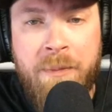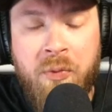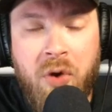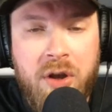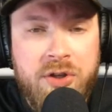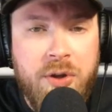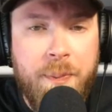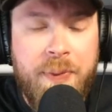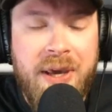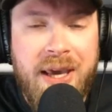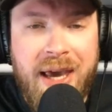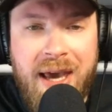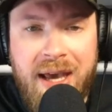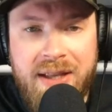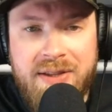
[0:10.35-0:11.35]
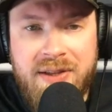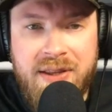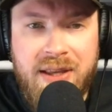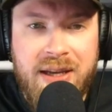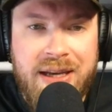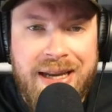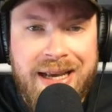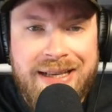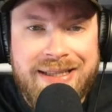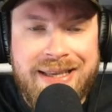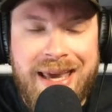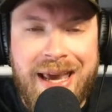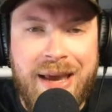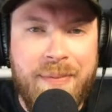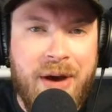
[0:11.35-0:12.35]
We'll also peek ahead to the Knicks
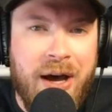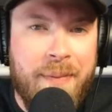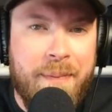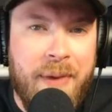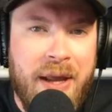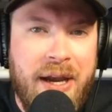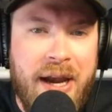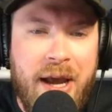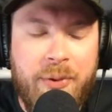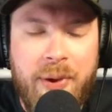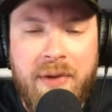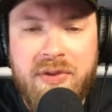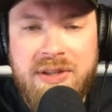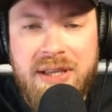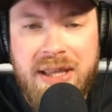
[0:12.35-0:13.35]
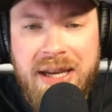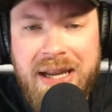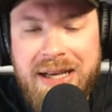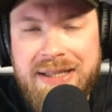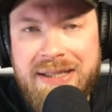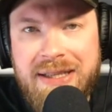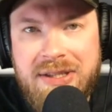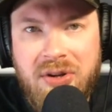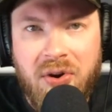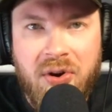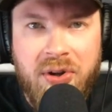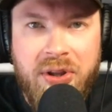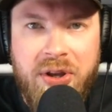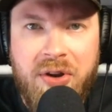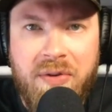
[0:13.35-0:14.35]
game on Monday night. We haven't seen the Knicks since
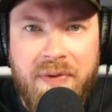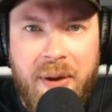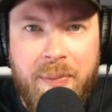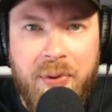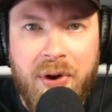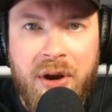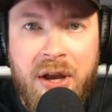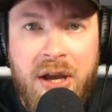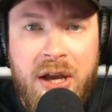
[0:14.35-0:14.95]
early November.